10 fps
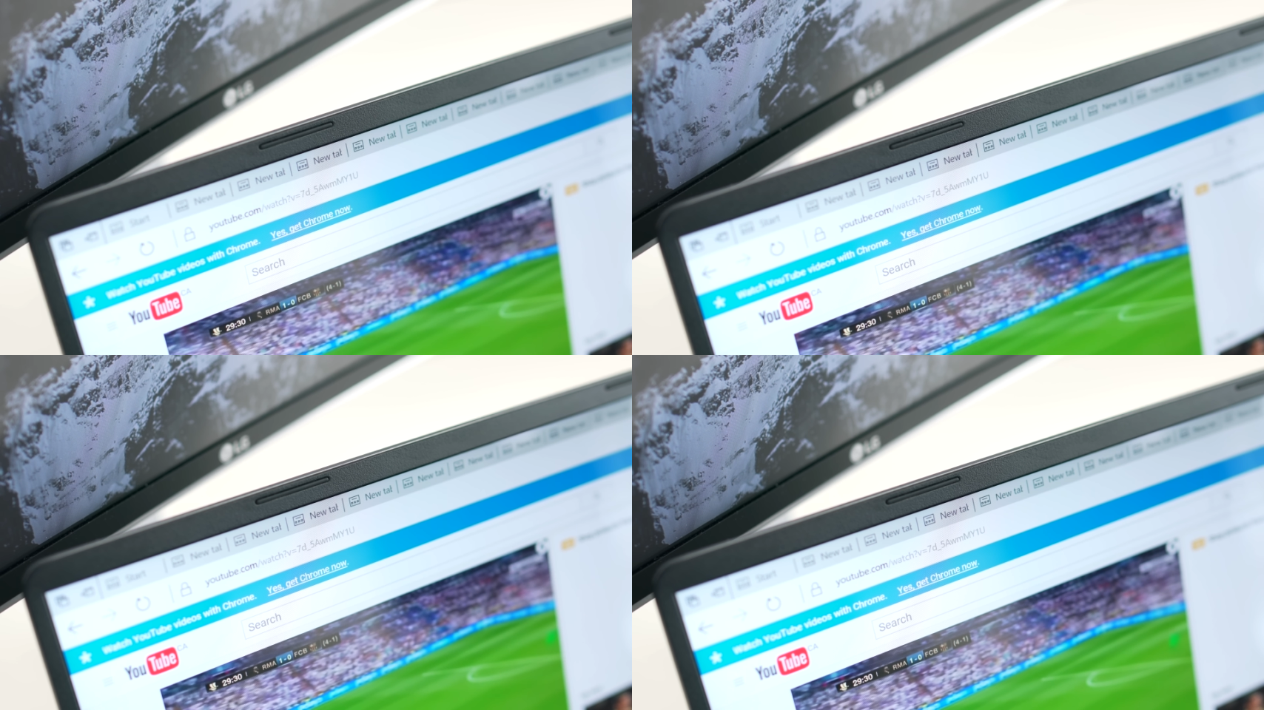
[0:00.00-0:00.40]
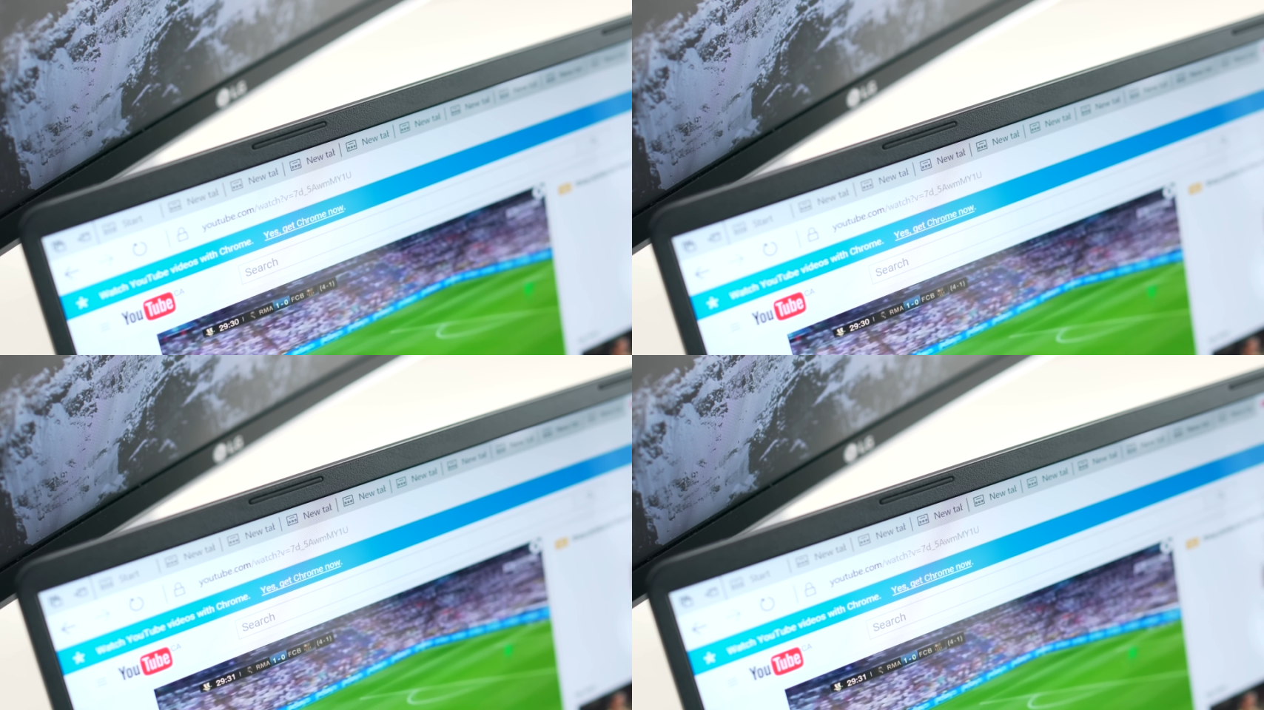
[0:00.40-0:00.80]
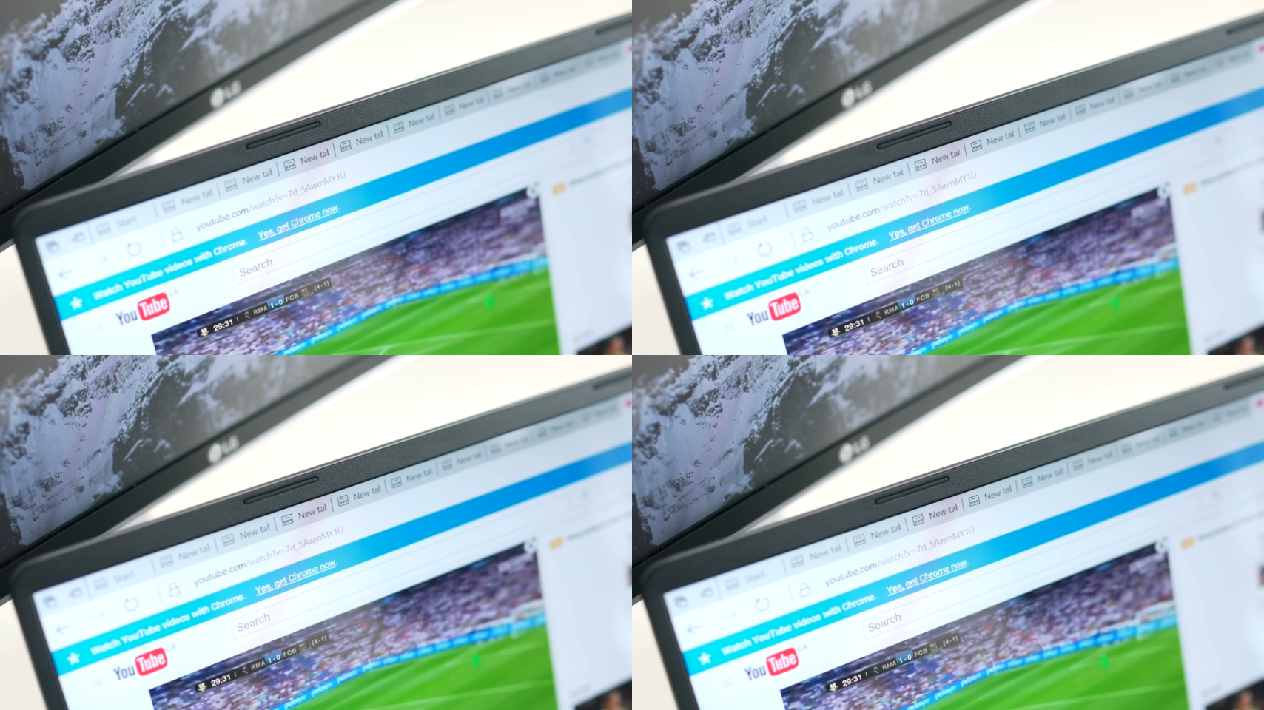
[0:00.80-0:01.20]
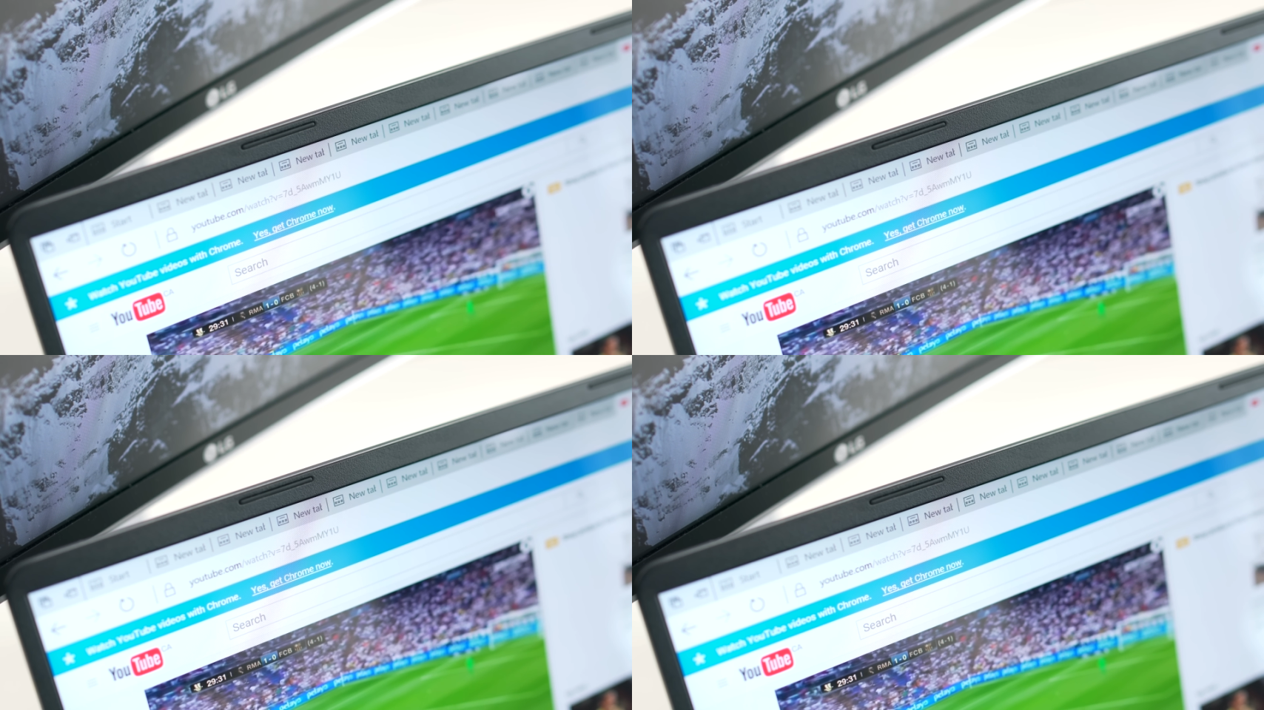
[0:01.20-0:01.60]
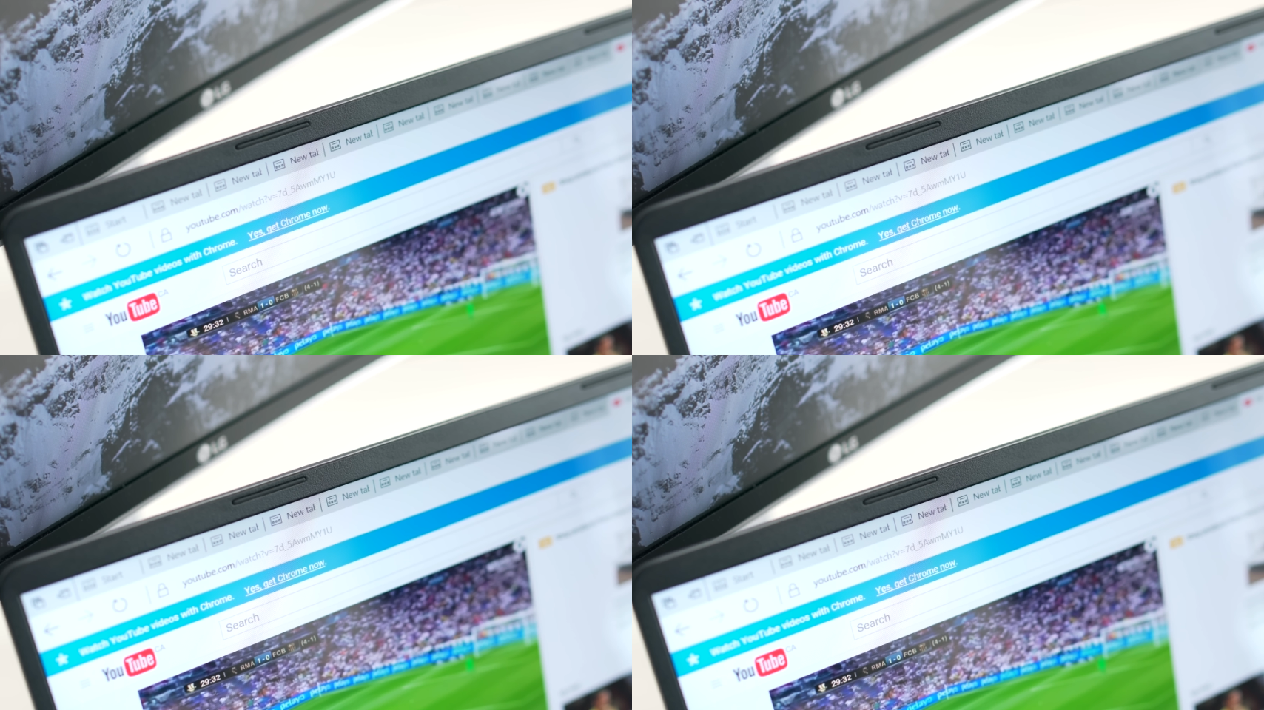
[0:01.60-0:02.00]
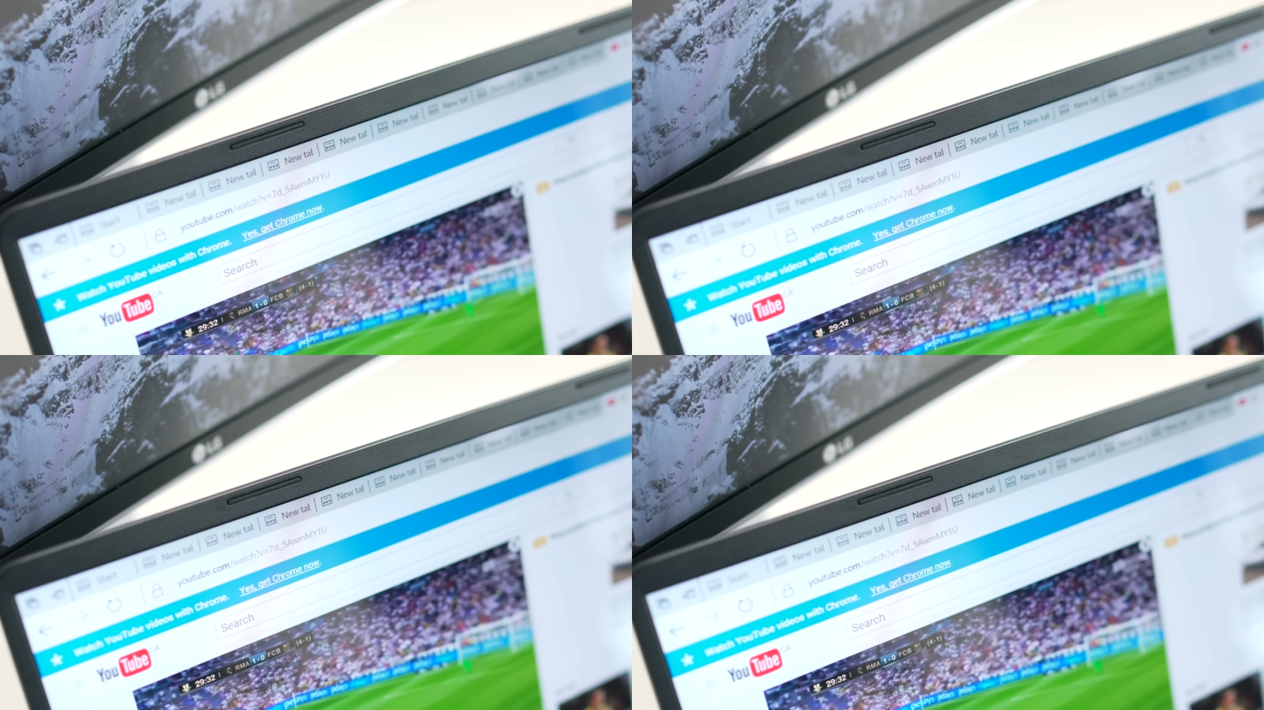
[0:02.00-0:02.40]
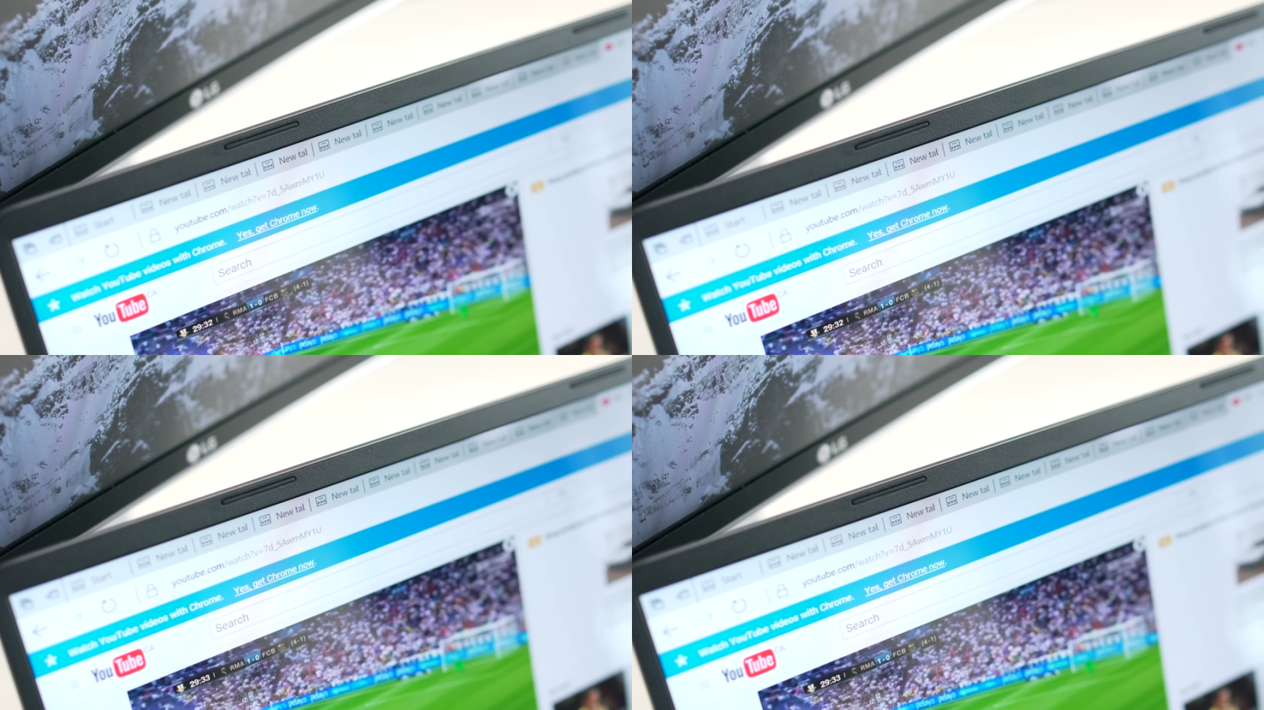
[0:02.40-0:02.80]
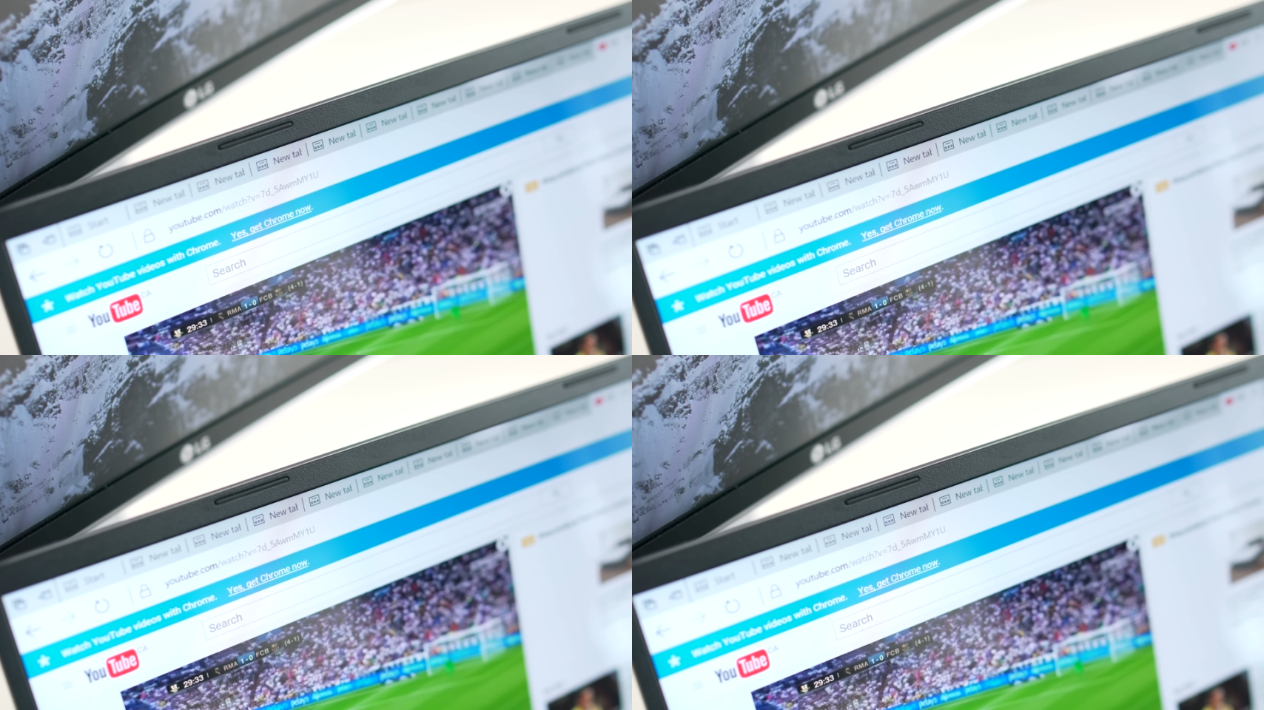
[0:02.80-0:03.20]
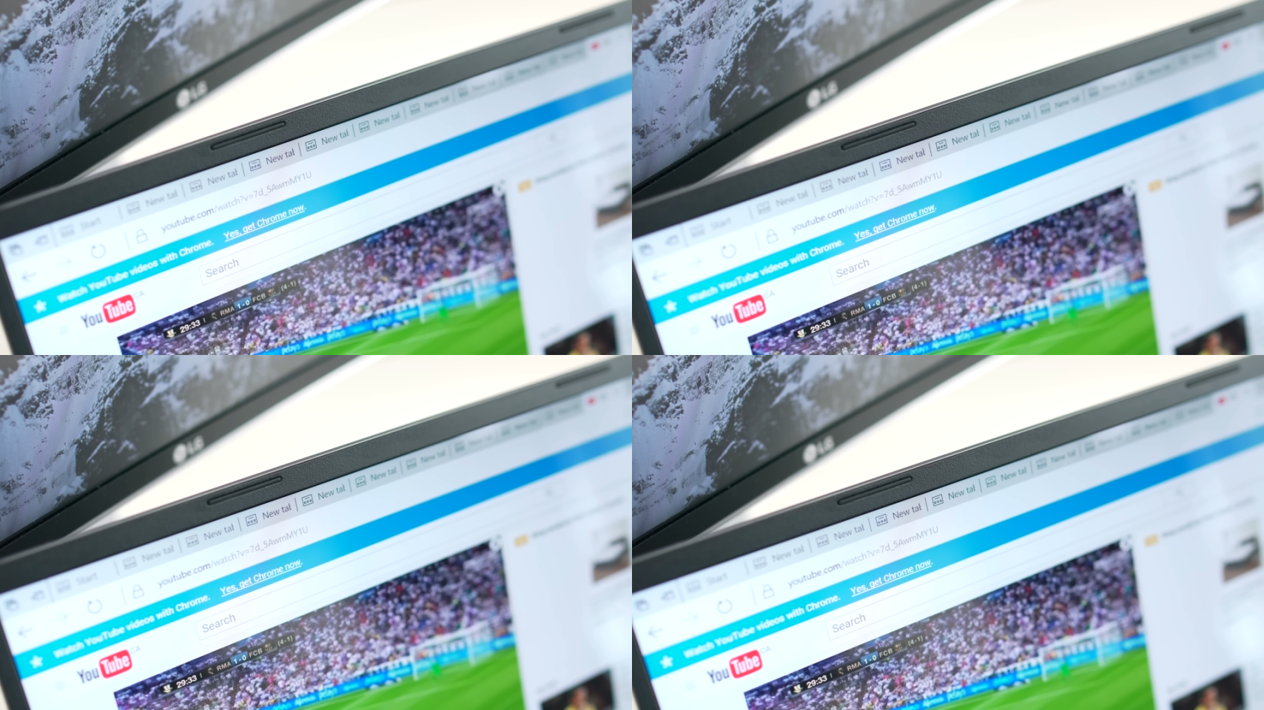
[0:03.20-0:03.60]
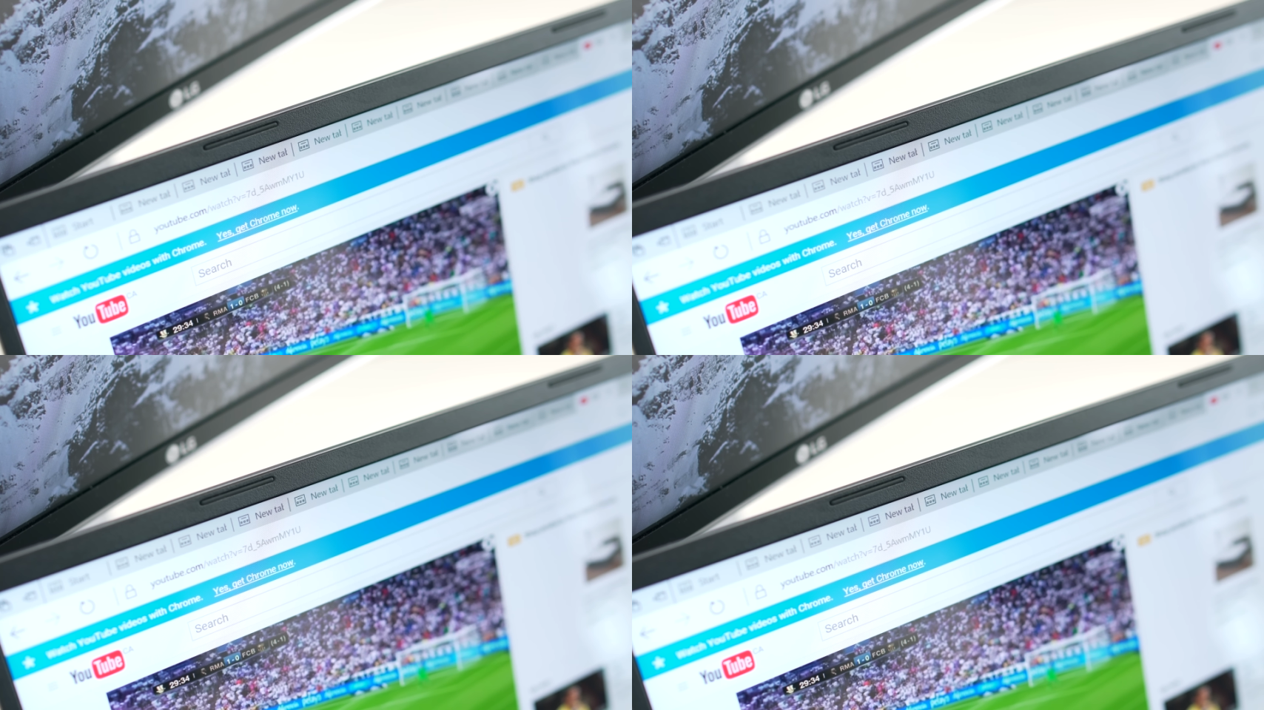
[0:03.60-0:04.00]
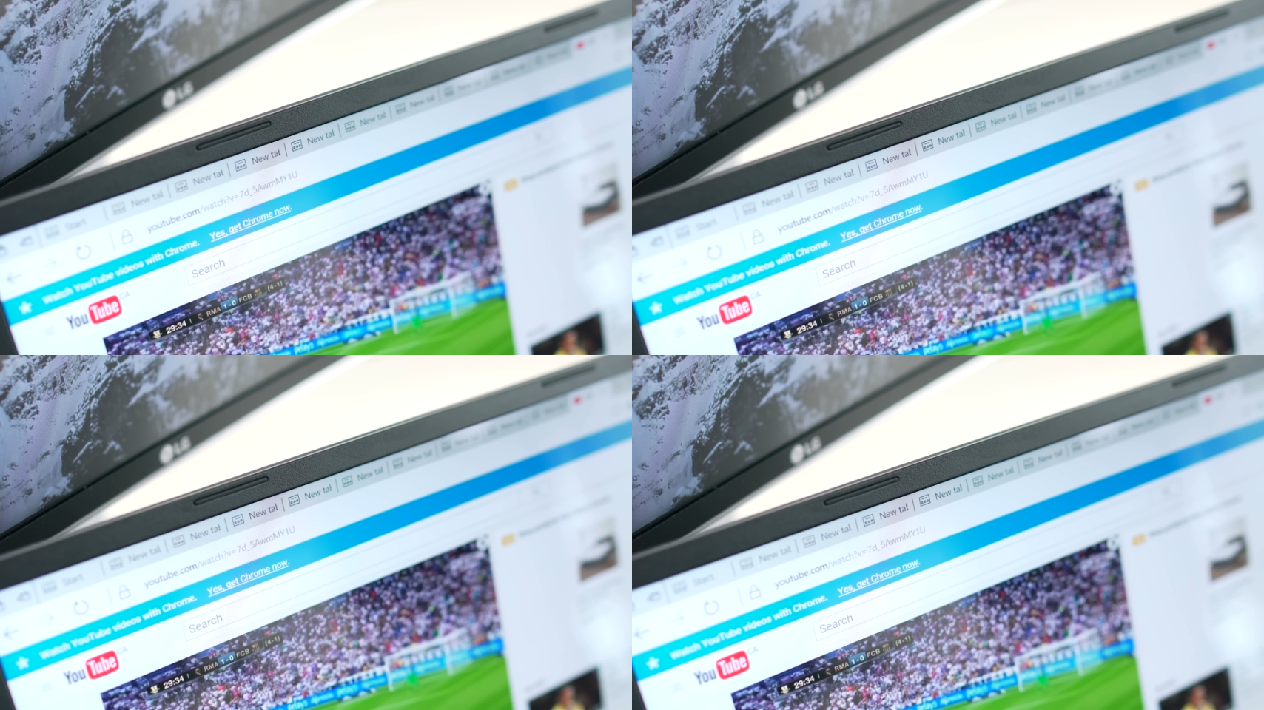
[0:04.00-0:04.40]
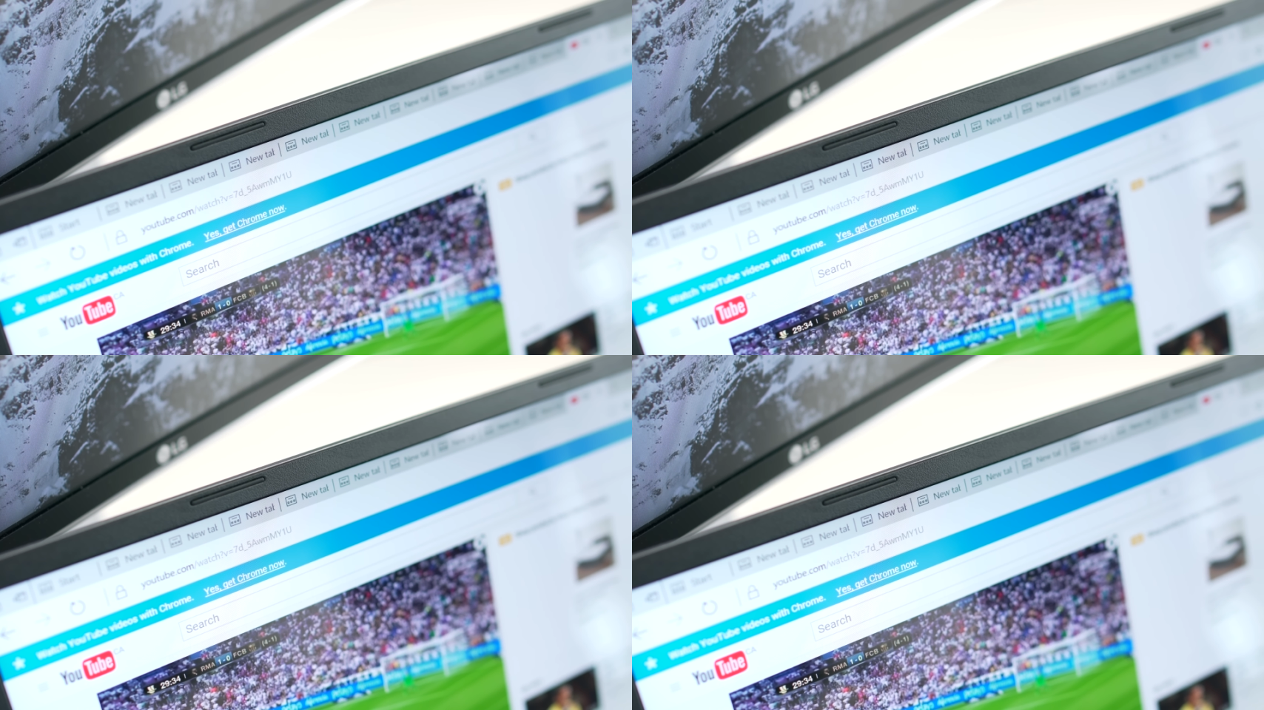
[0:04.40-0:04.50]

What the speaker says: [unreadable: no face in view]